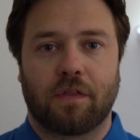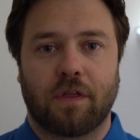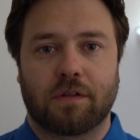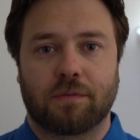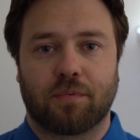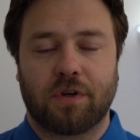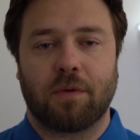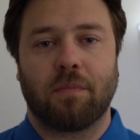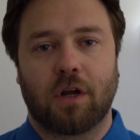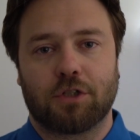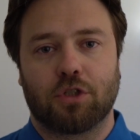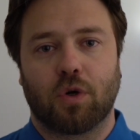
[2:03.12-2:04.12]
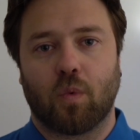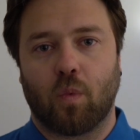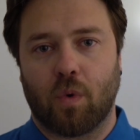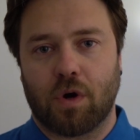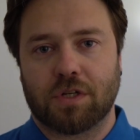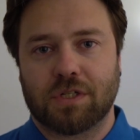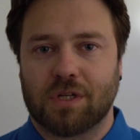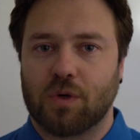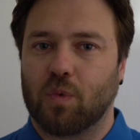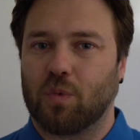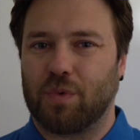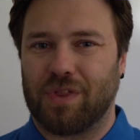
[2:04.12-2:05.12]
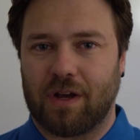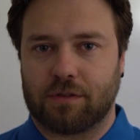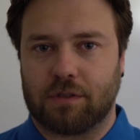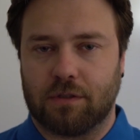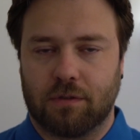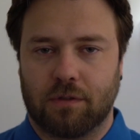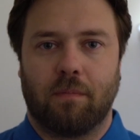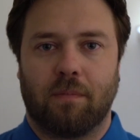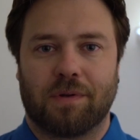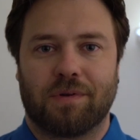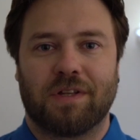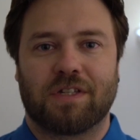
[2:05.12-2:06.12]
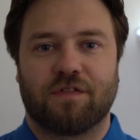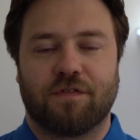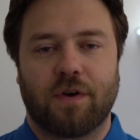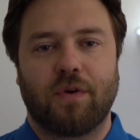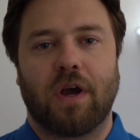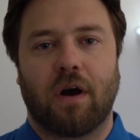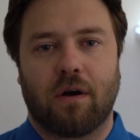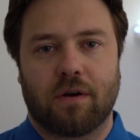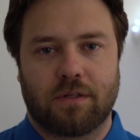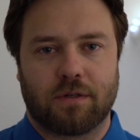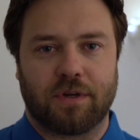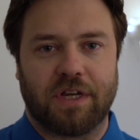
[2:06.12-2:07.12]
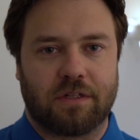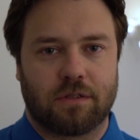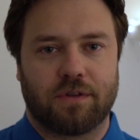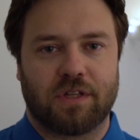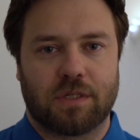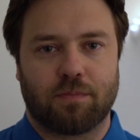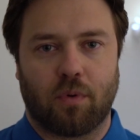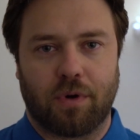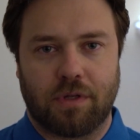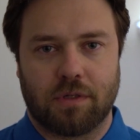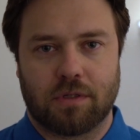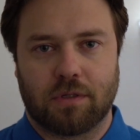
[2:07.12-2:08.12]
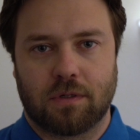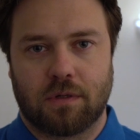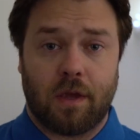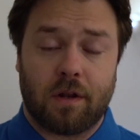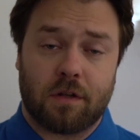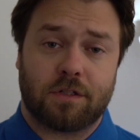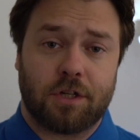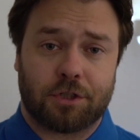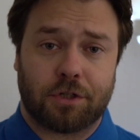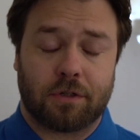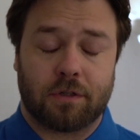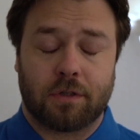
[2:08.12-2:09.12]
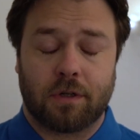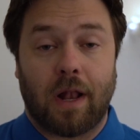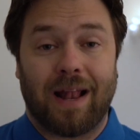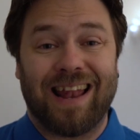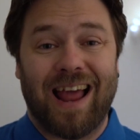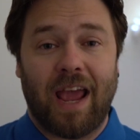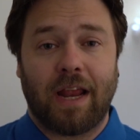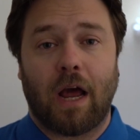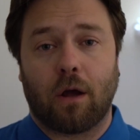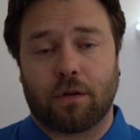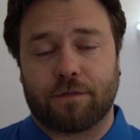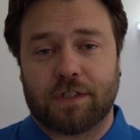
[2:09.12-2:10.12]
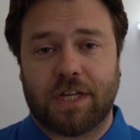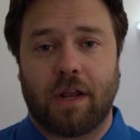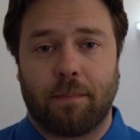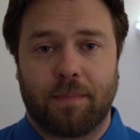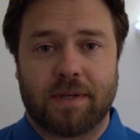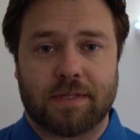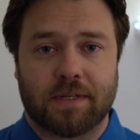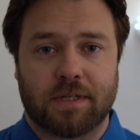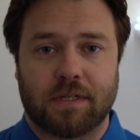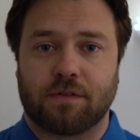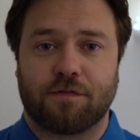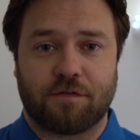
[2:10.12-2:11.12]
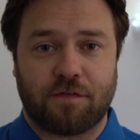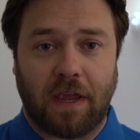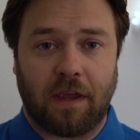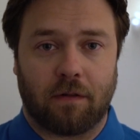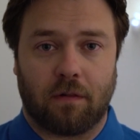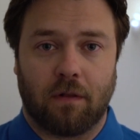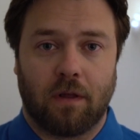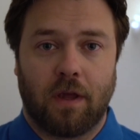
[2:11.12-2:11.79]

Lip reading: that pretty much works without you. But it's very hard to get to this point. In addition, 9 out of 10 businesses fail,